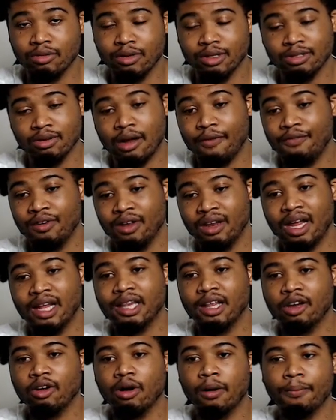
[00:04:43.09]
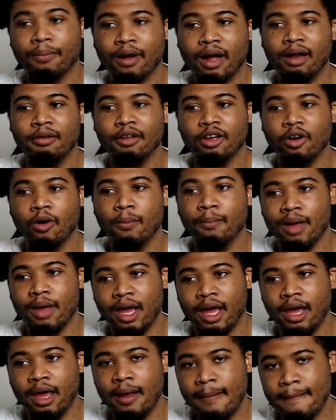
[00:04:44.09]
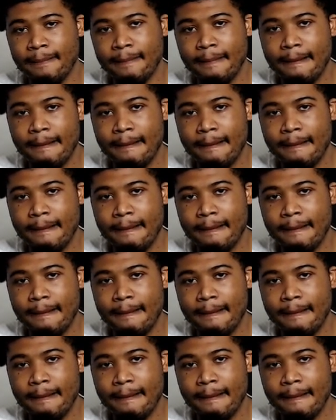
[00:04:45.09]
So I feel like they're going to probably go man.